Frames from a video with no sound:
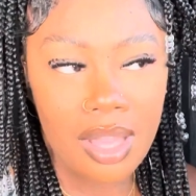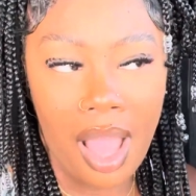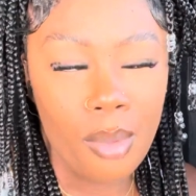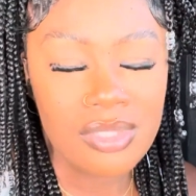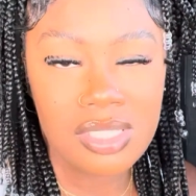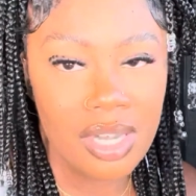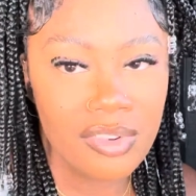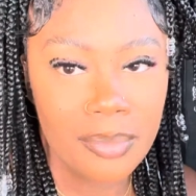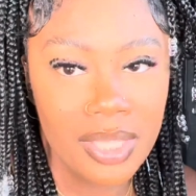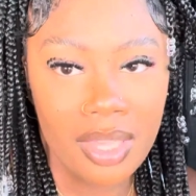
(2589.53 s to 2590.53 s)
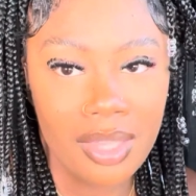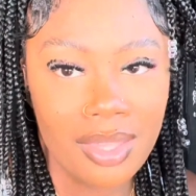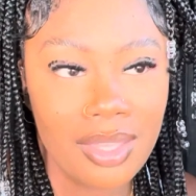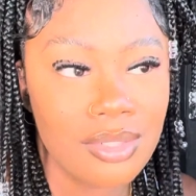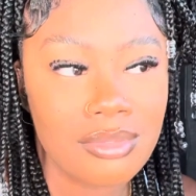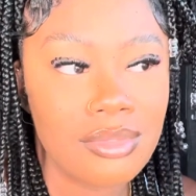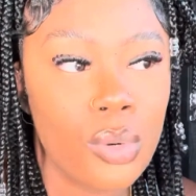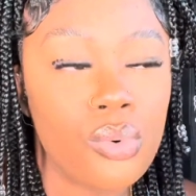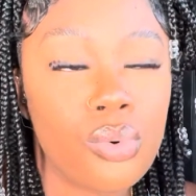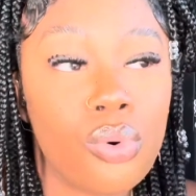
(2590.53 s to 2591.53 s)
I was never booking again.
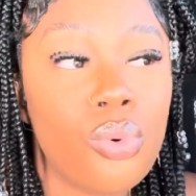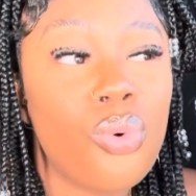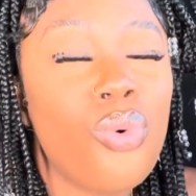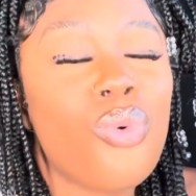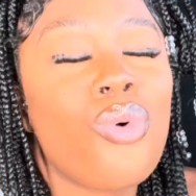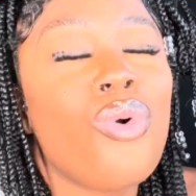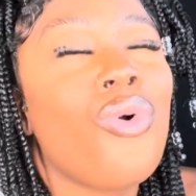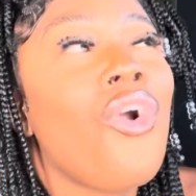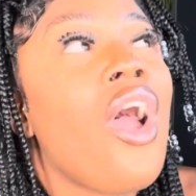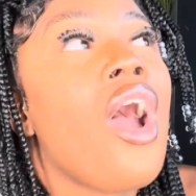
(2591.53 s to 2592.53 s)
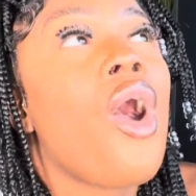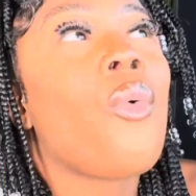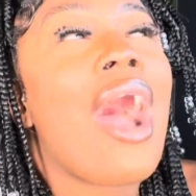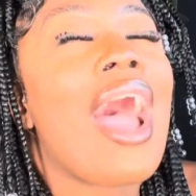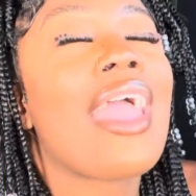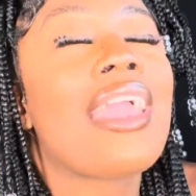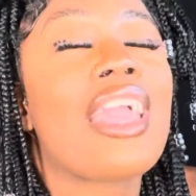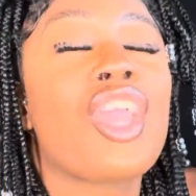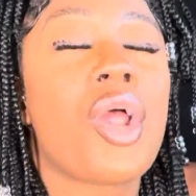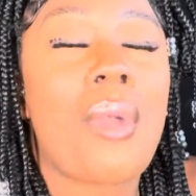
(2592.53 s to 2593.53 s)
Who, why
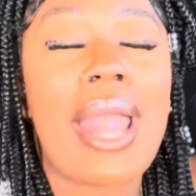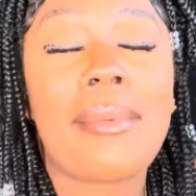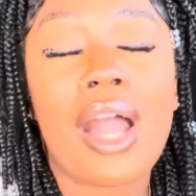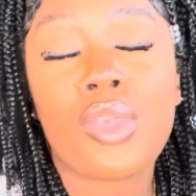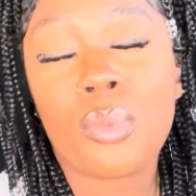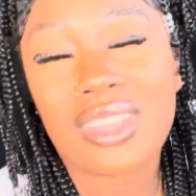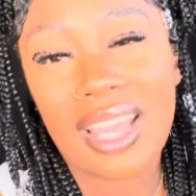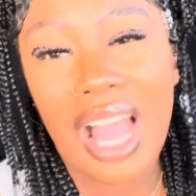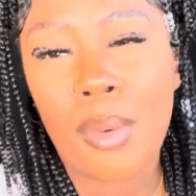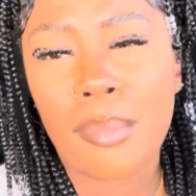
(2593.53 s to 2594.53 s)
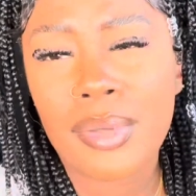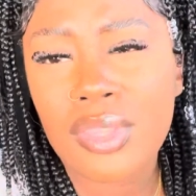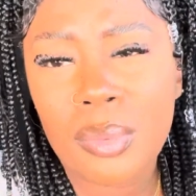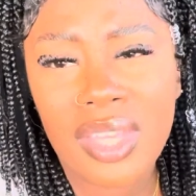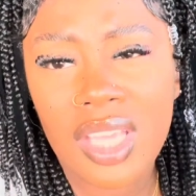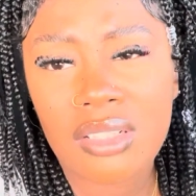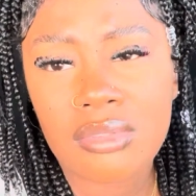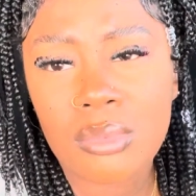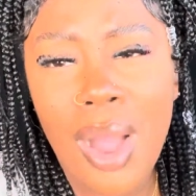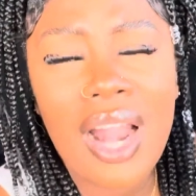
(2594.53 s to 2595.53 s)
in your right mind you would think I would book you
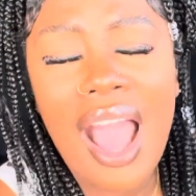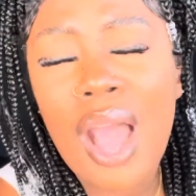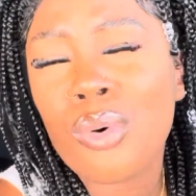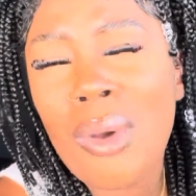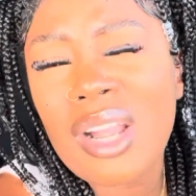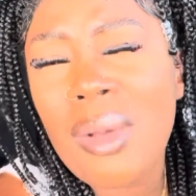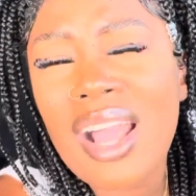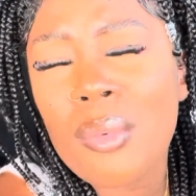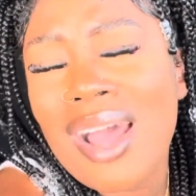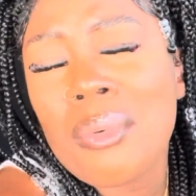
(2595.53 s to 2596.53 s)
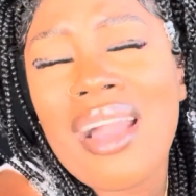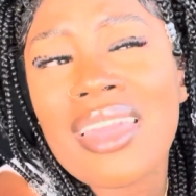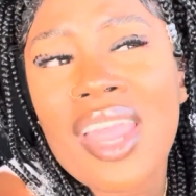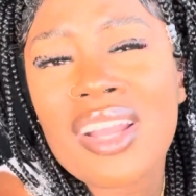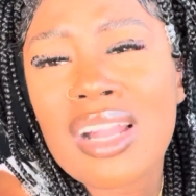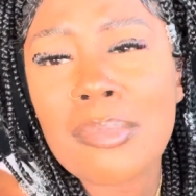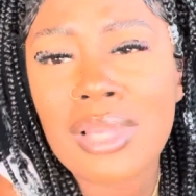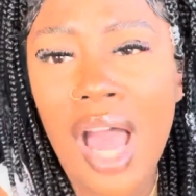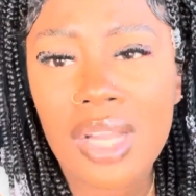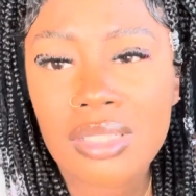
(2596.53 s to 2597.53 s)
again? Why do I care that I'm
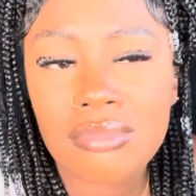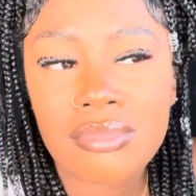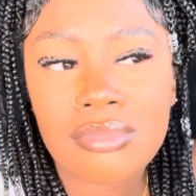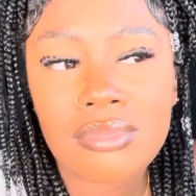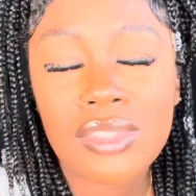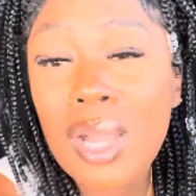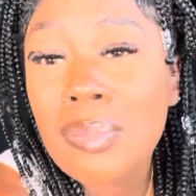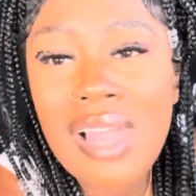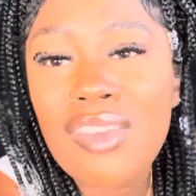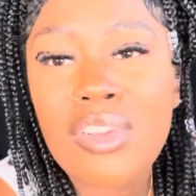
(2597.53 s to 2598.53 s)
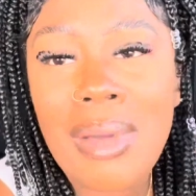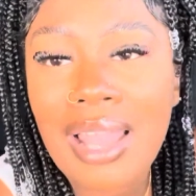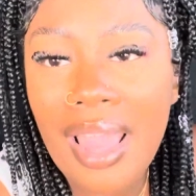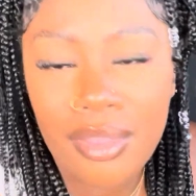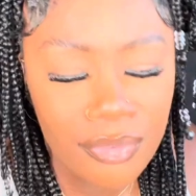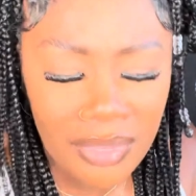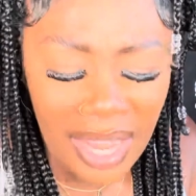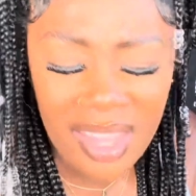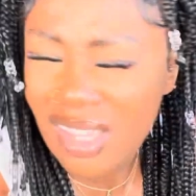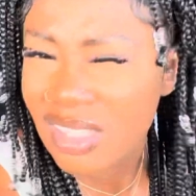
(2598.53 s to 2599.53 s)
blocked? You're blocked from my life.
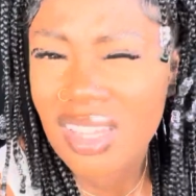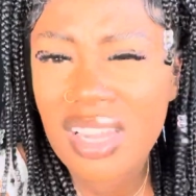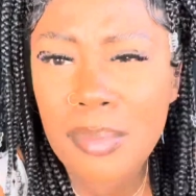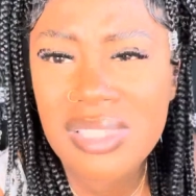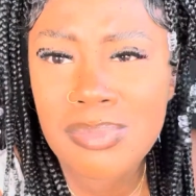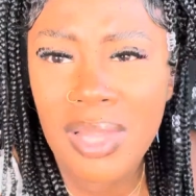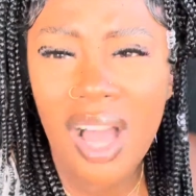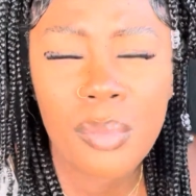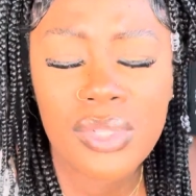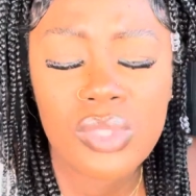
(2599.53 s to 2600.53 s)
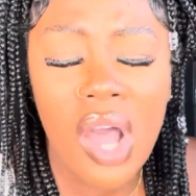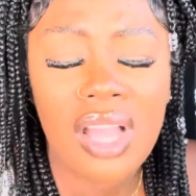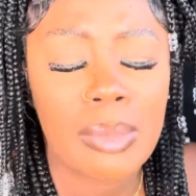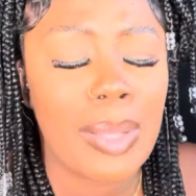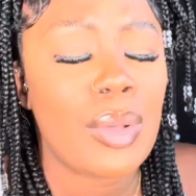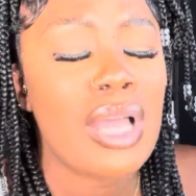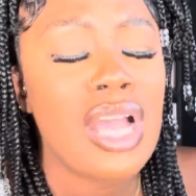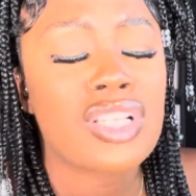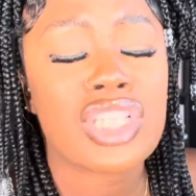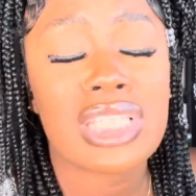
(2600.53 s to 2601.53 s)
Like, your number's blocked. What are you talking about?
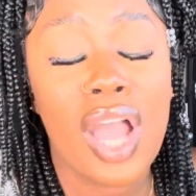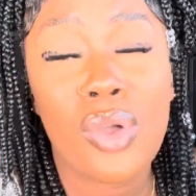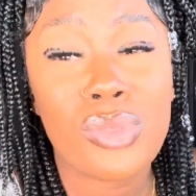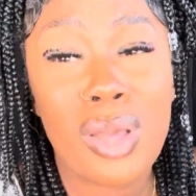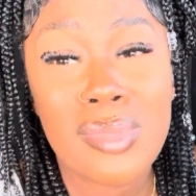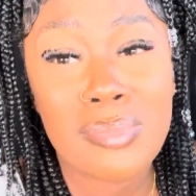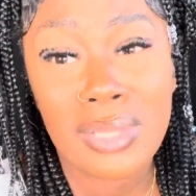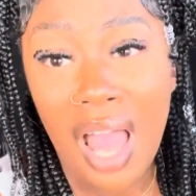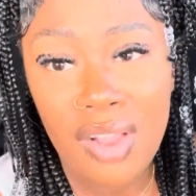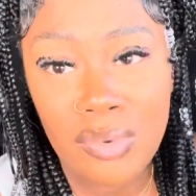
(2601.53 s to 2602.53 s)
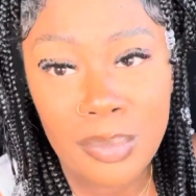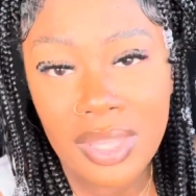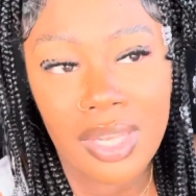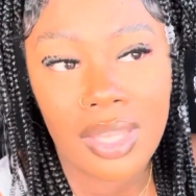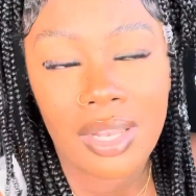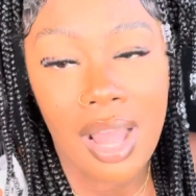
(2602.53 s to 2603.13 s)
So she's like, oh, you're gonna be blocked from booking again.